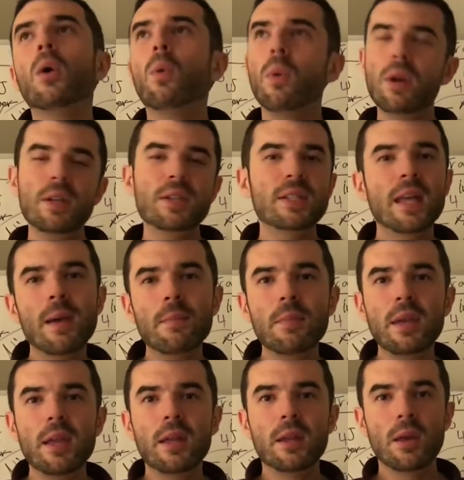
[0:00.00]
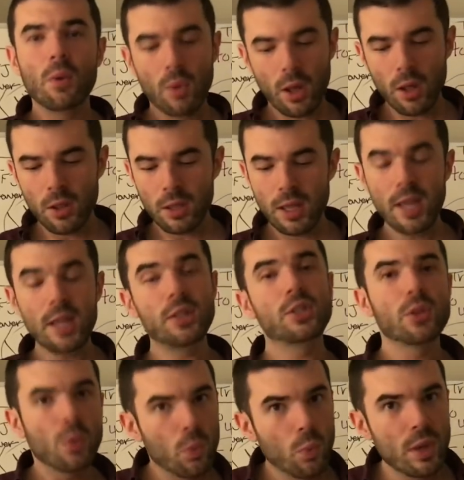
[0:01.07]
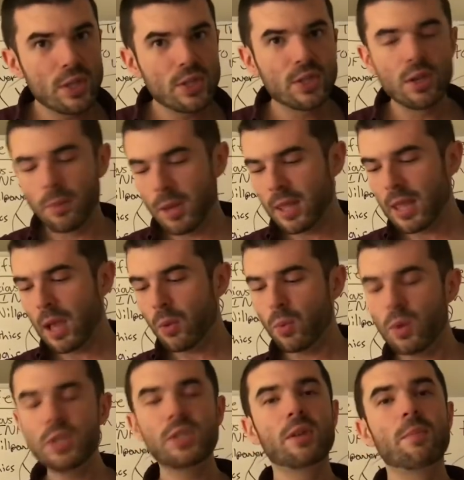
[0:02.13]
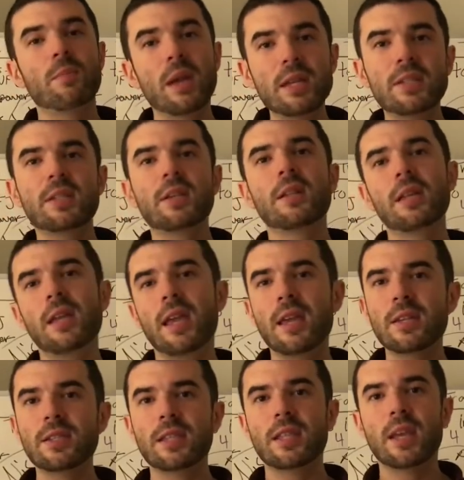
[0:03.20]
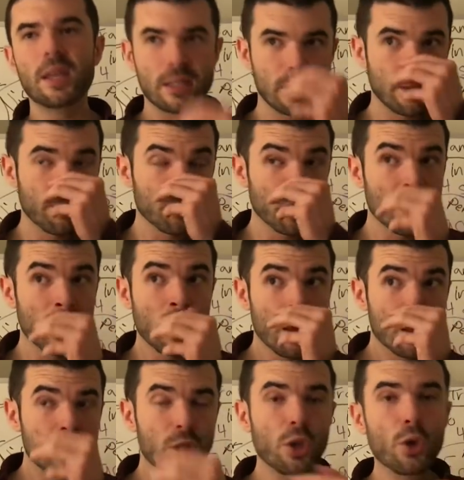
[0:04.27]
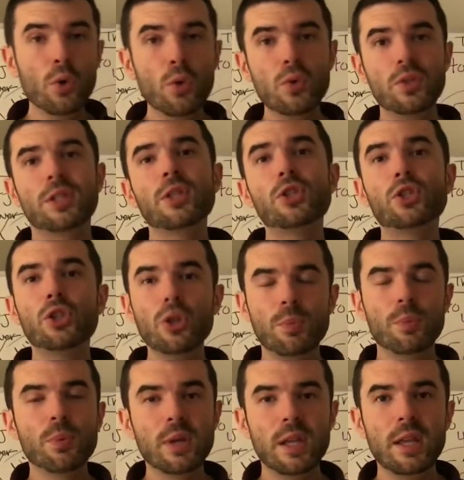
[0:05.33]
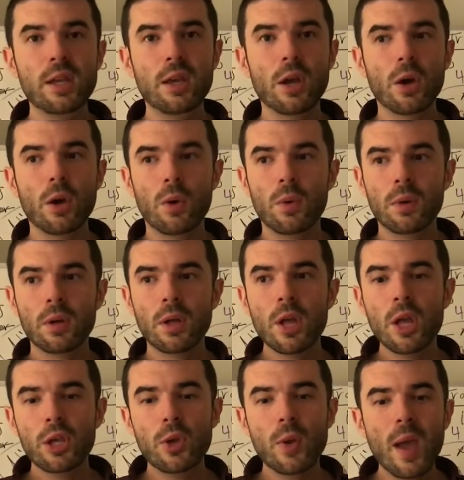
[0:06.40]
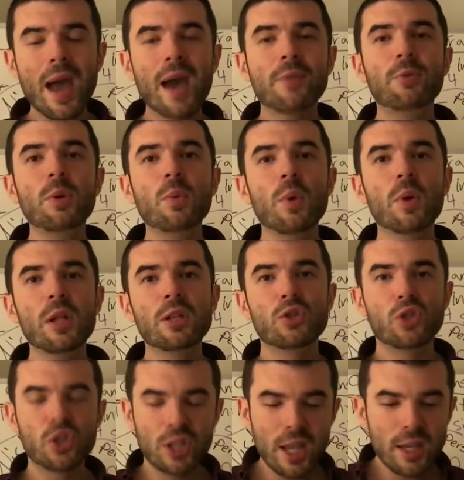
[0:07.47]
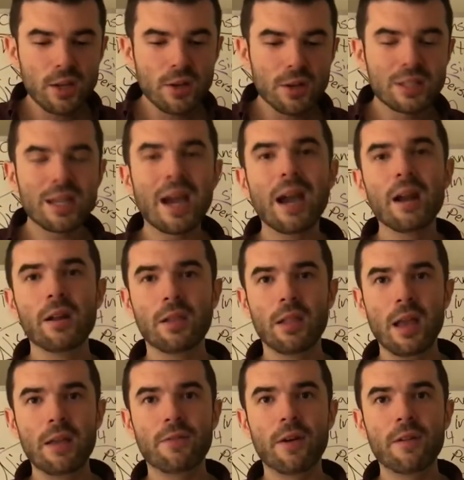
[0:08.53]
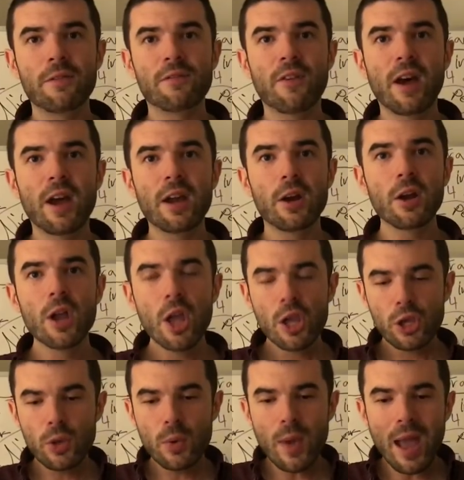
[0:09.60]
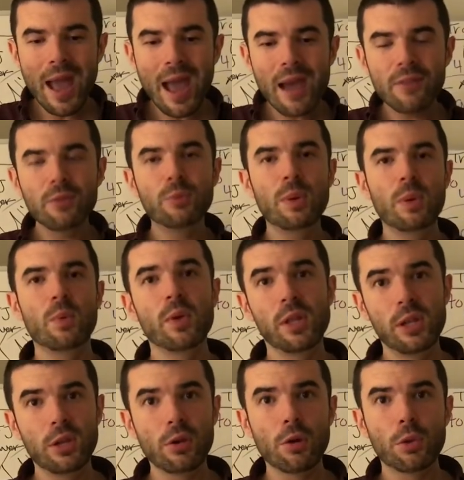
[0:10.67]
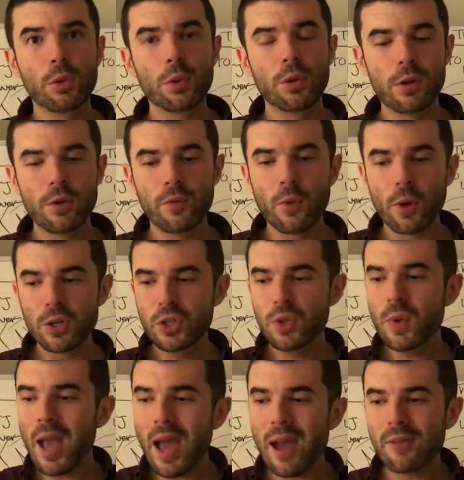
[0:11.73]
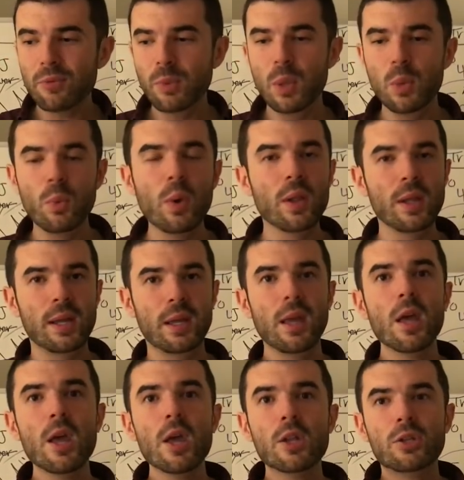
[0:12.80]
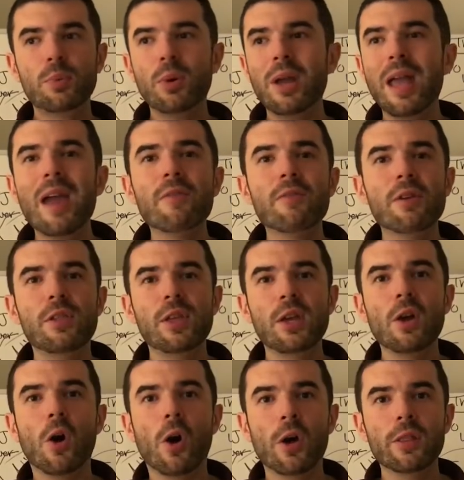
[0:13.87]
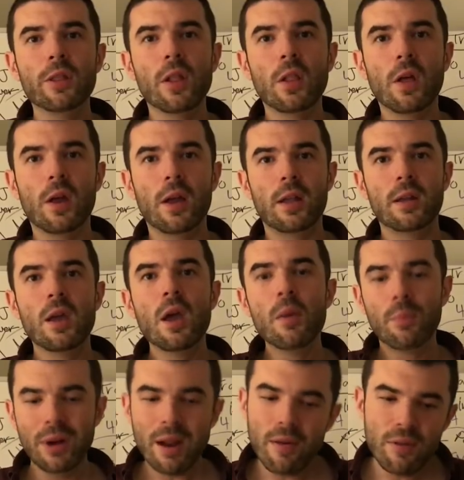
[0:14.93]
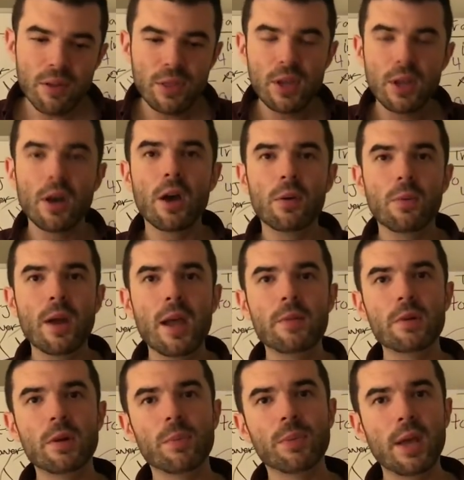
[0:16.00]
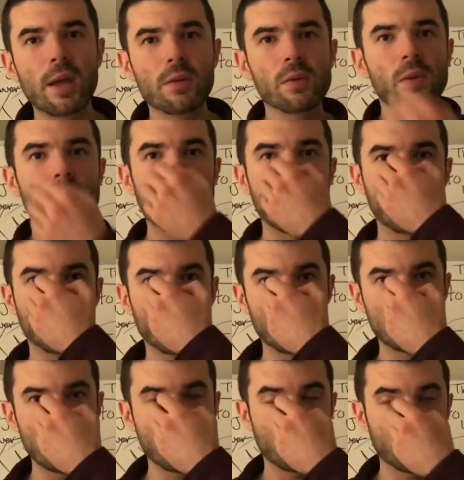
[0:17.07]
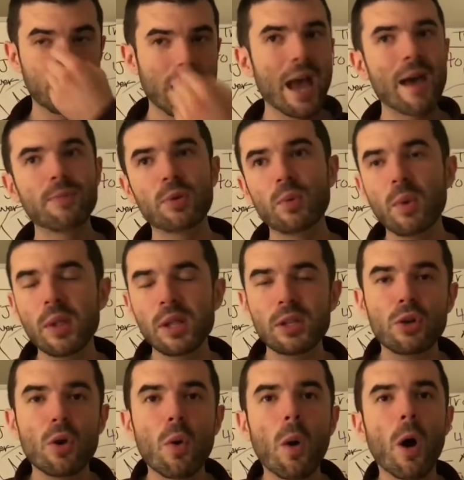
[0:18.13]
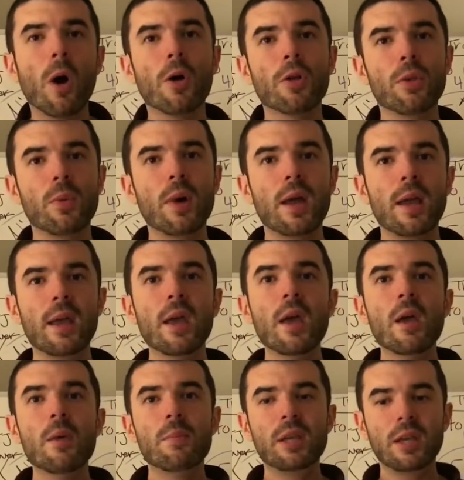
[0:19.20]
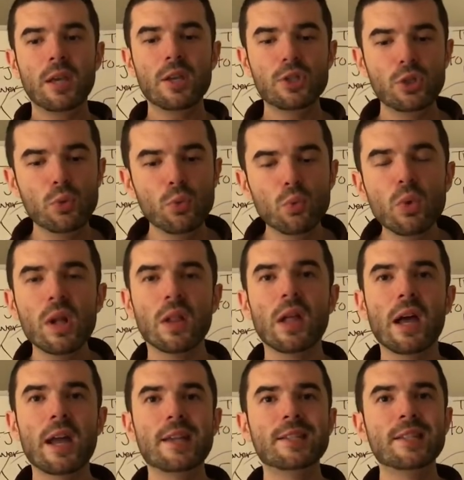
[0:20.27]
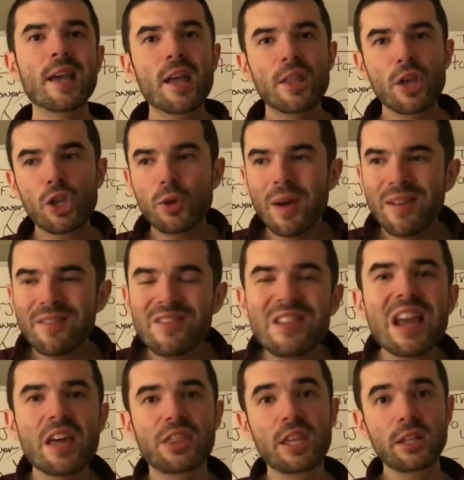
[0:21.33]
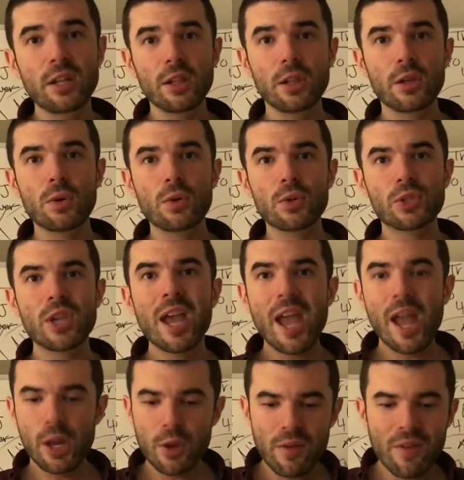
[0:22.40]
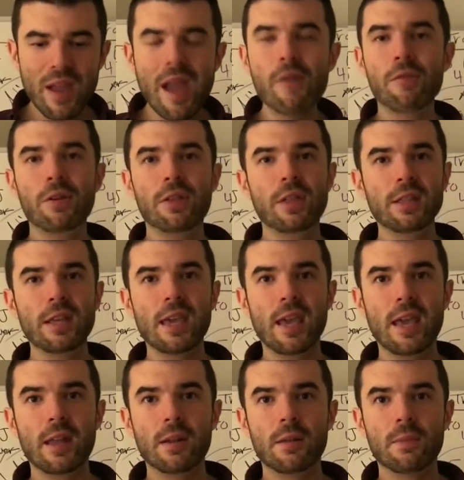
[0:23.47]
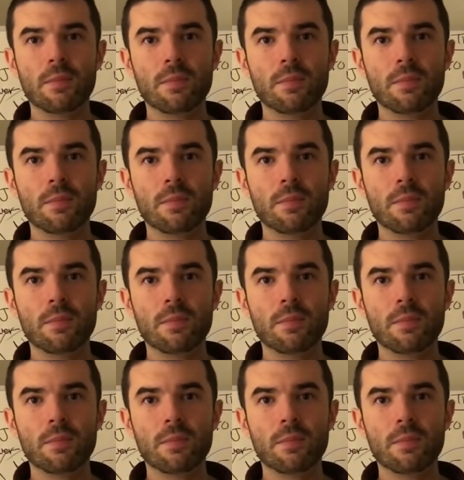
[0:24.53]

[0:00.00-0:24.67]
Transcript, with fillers: What does that mean? Well, it's wisdom. And that wisdom basically is this use the superego. You have to be willing to set your entire life on fire. You have to be willing to go through the divorce. You have to be willing to put everything on the line put everything on red and you're playing roulette, for example, you have to be willing to go all the way because you realize that you have nothing to lose and you have everything to gain.